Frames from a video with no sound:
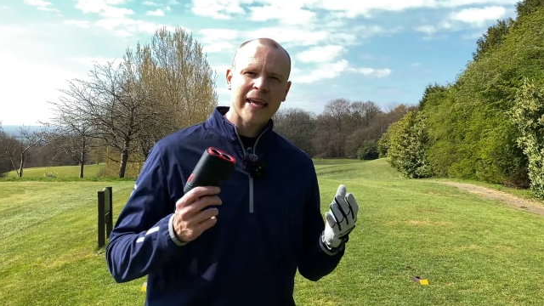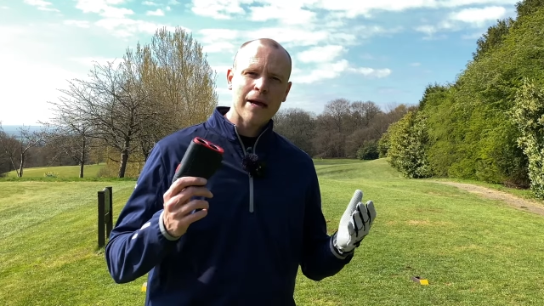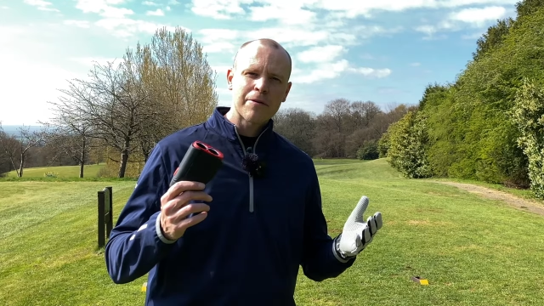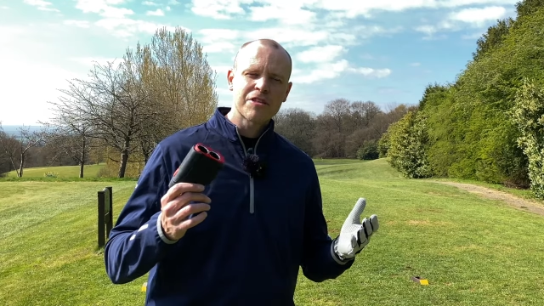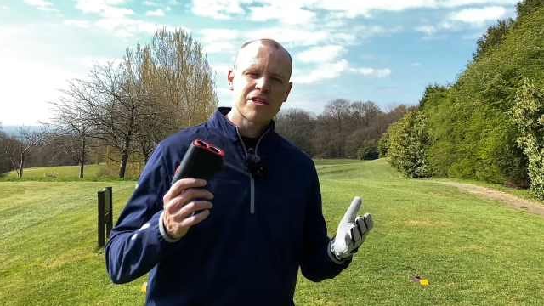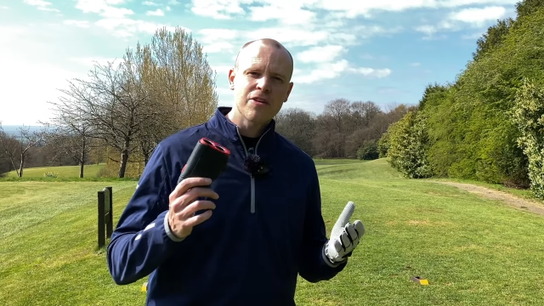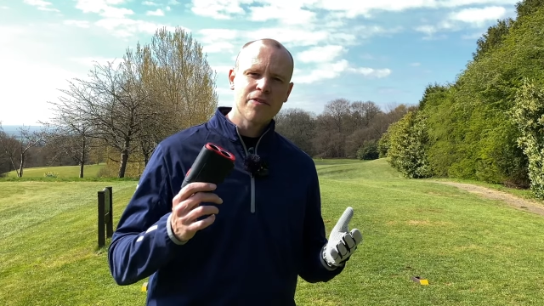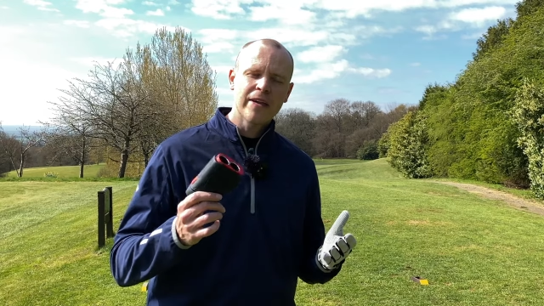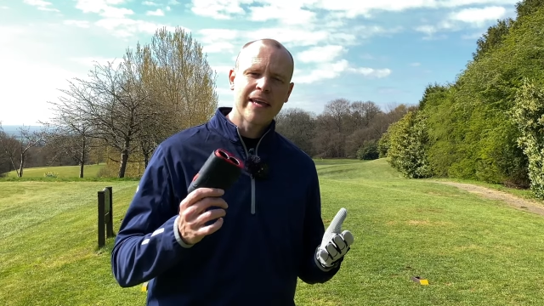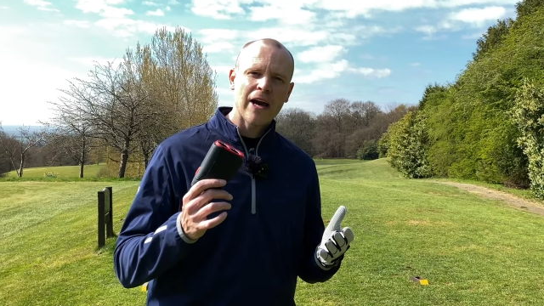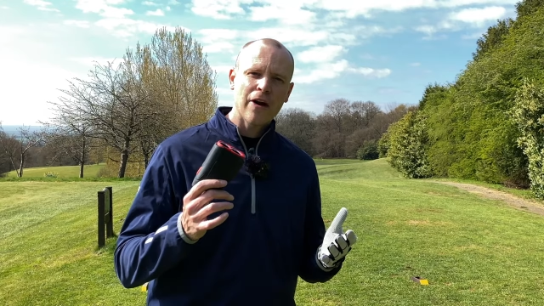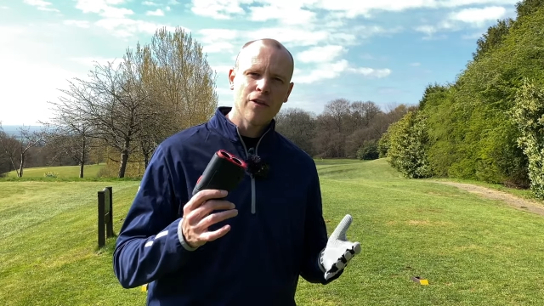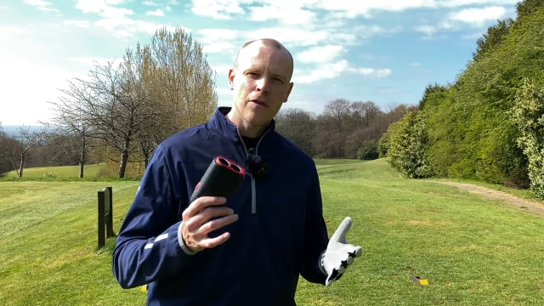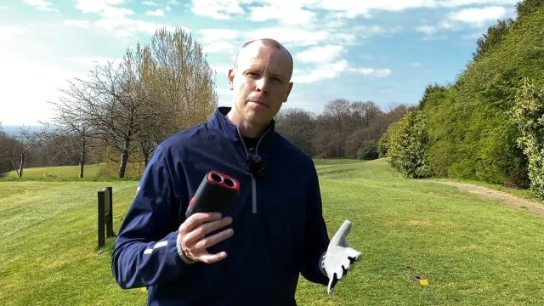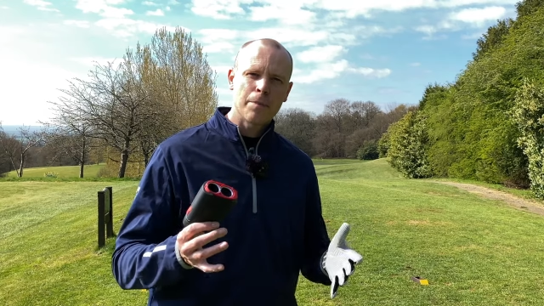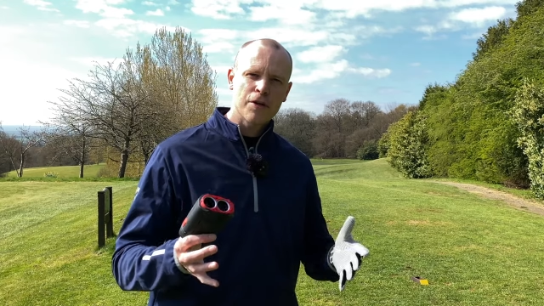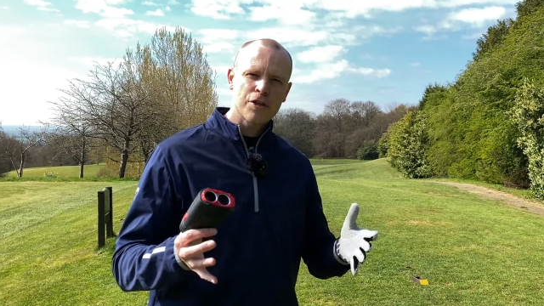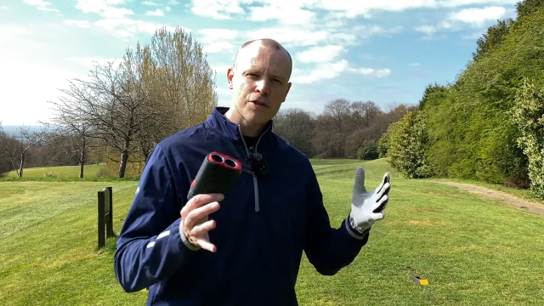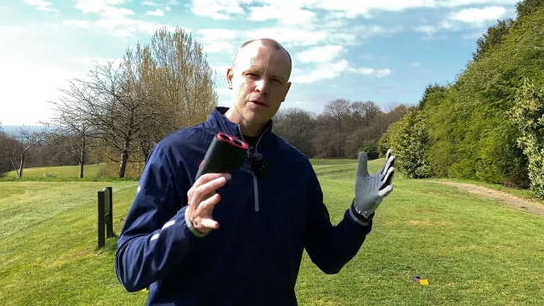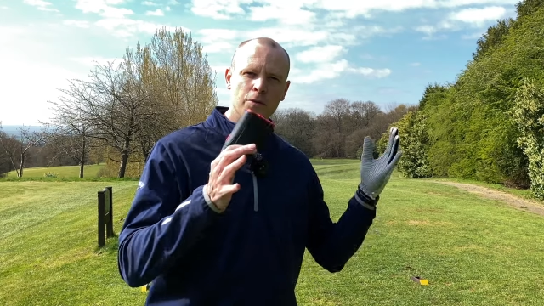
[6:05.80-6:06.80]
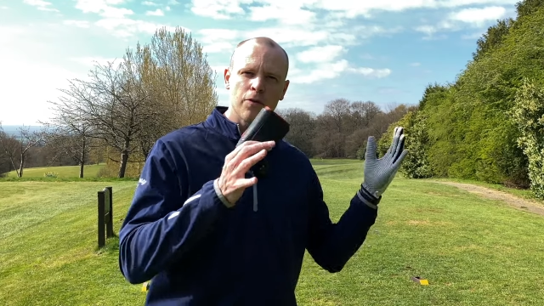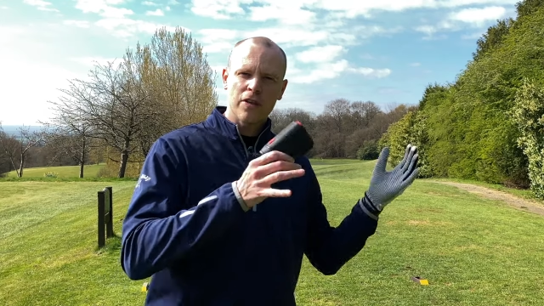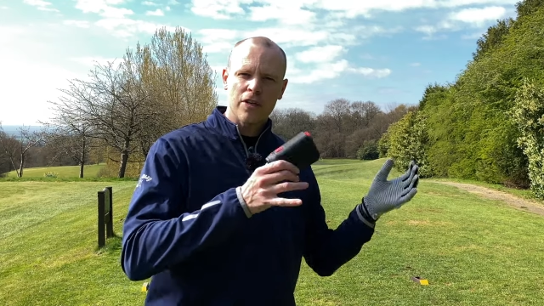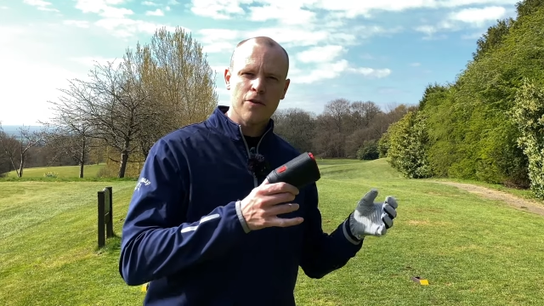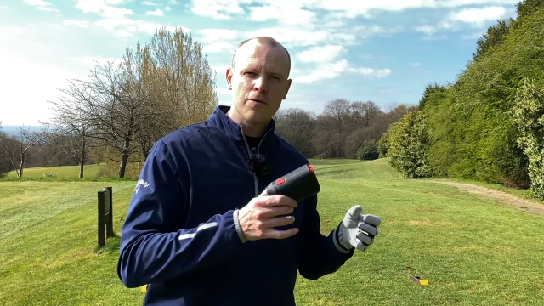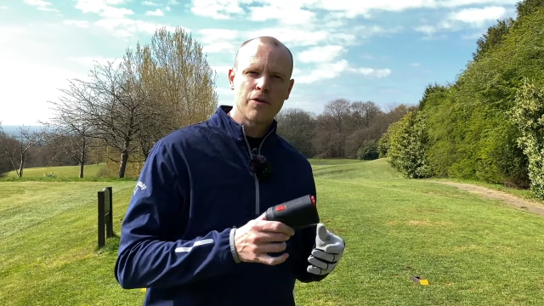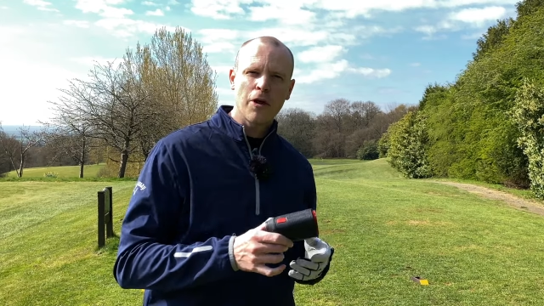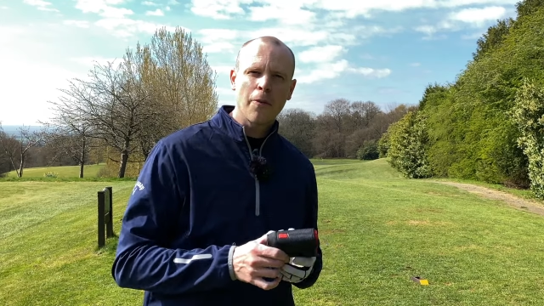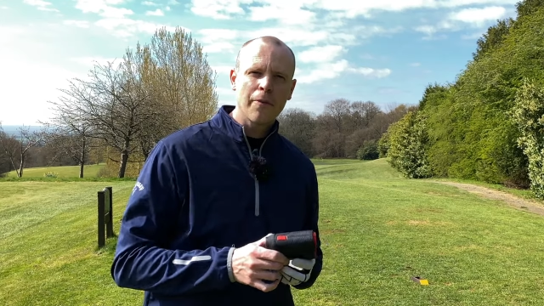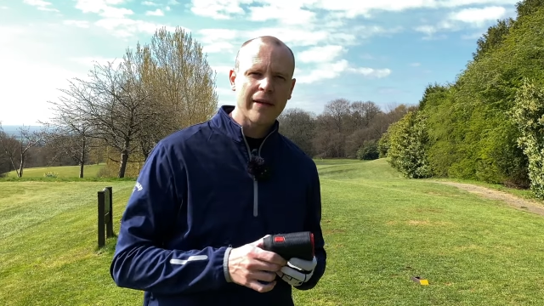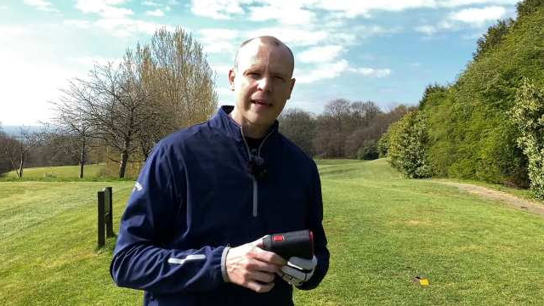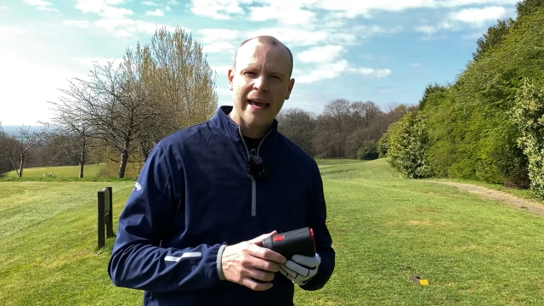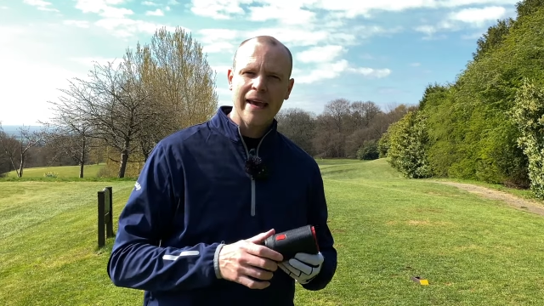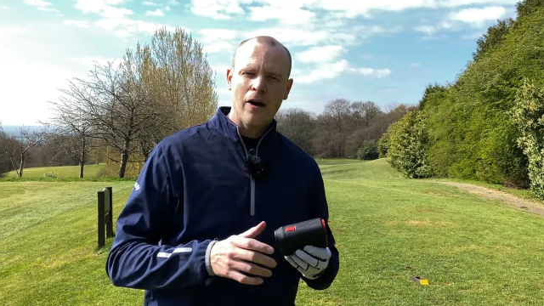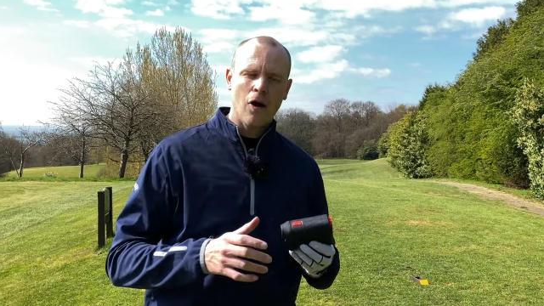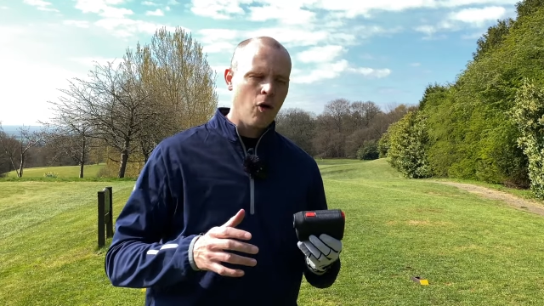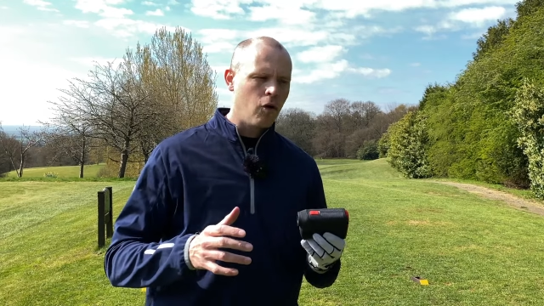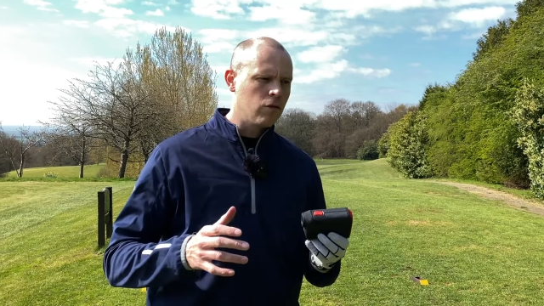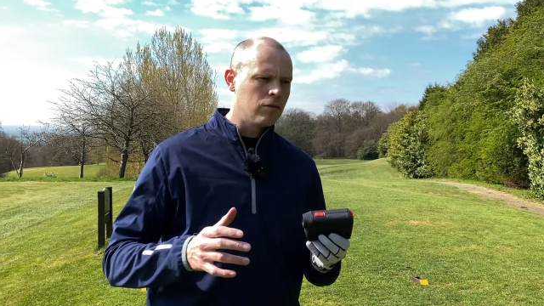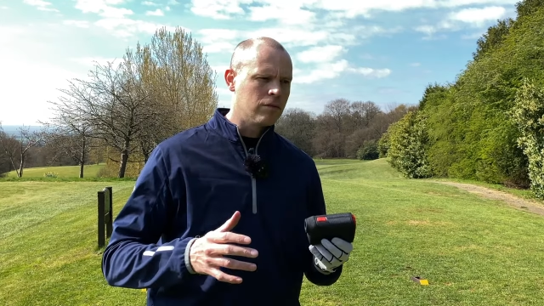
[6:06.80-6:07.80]
else that you get on the Bushnell that you don't get
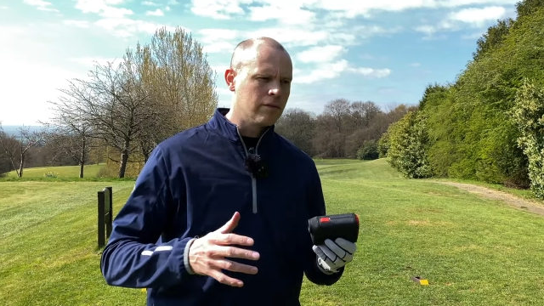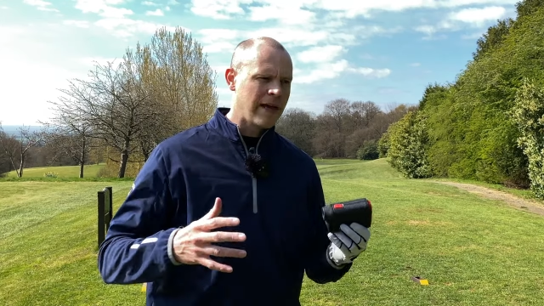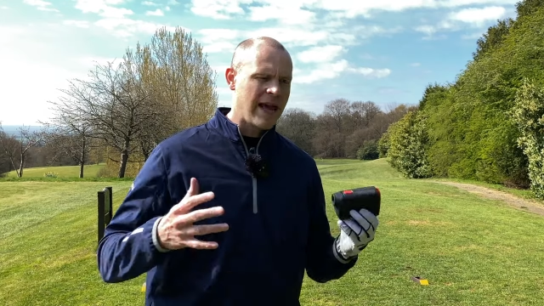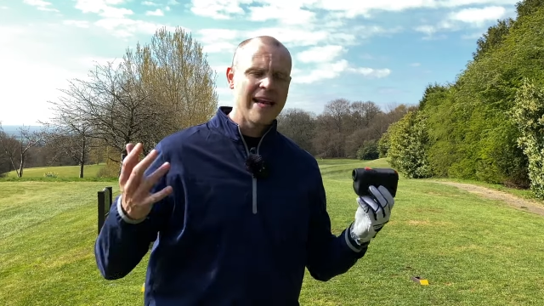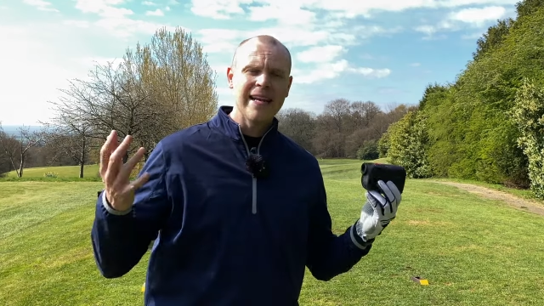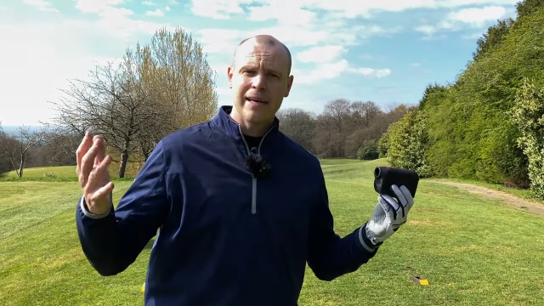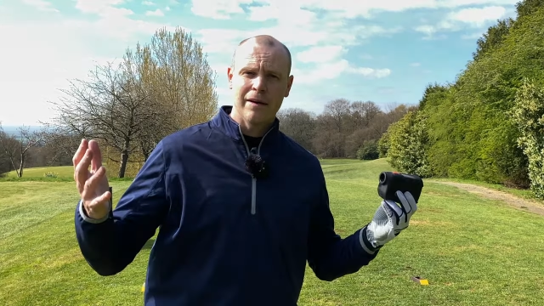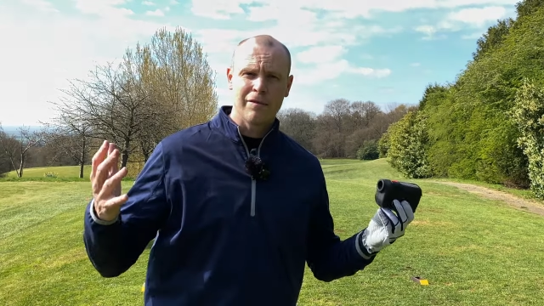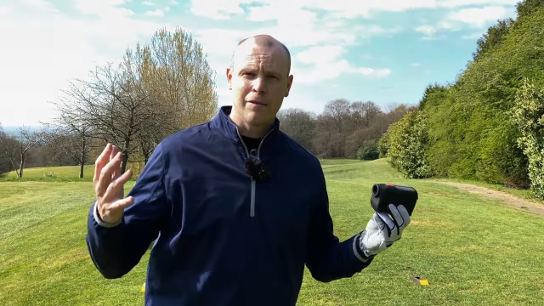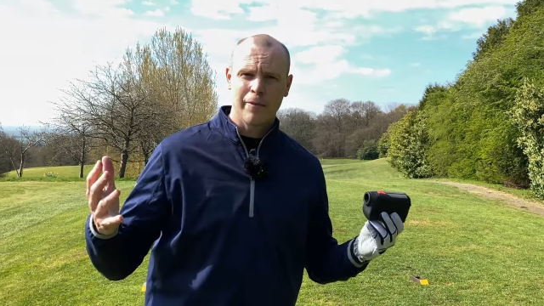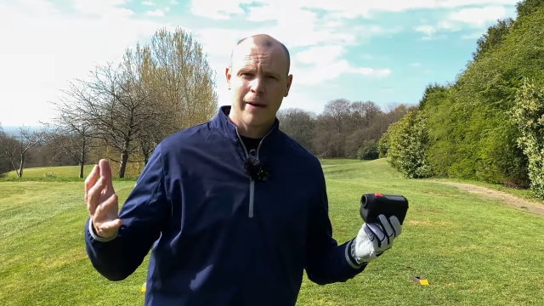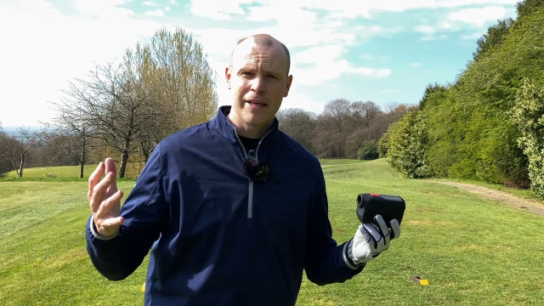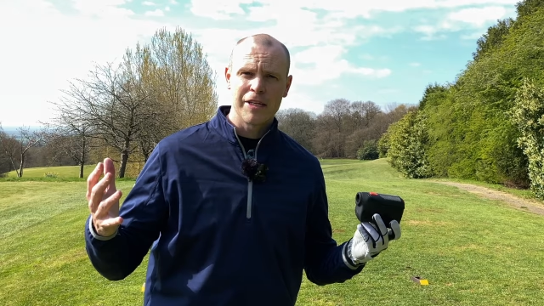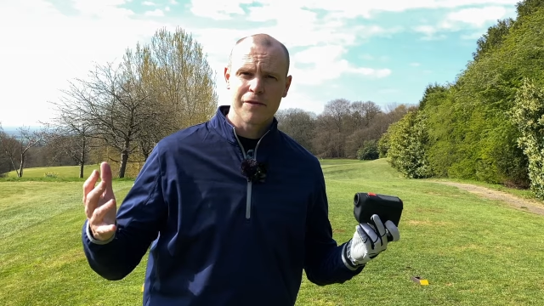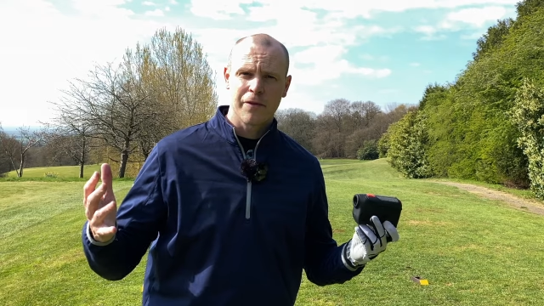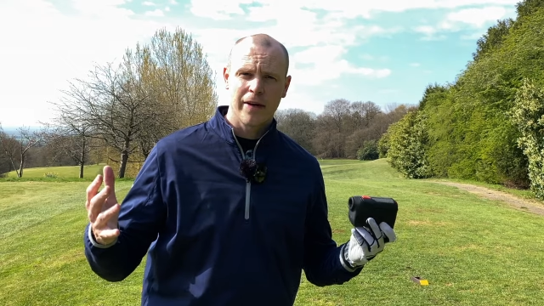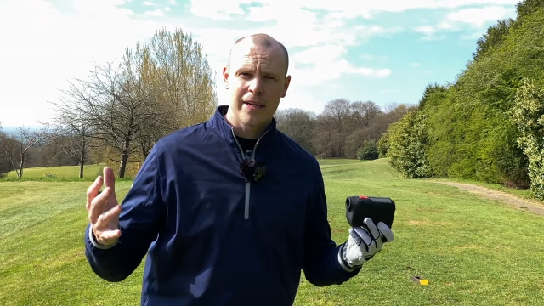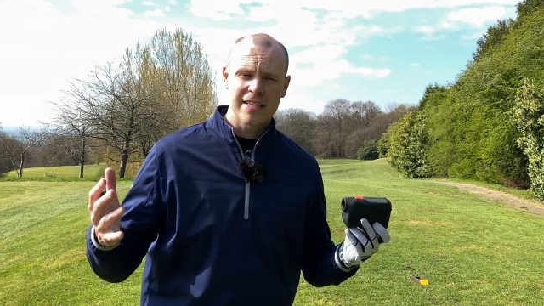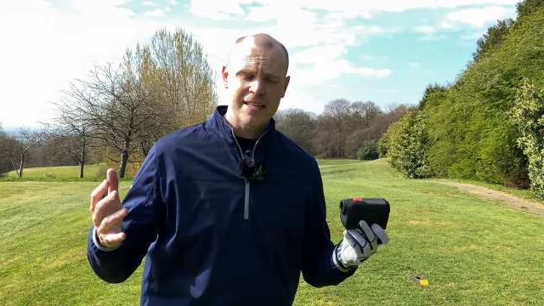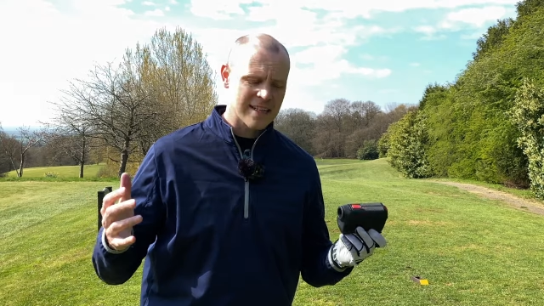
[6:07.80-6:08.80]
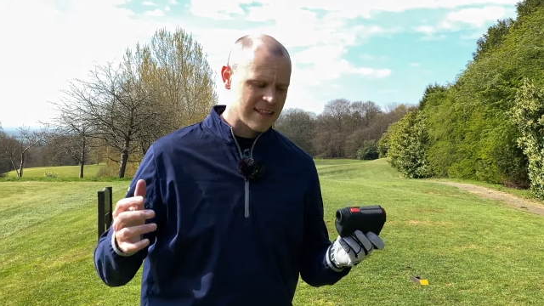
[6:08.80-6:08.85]
on any other rangefinders,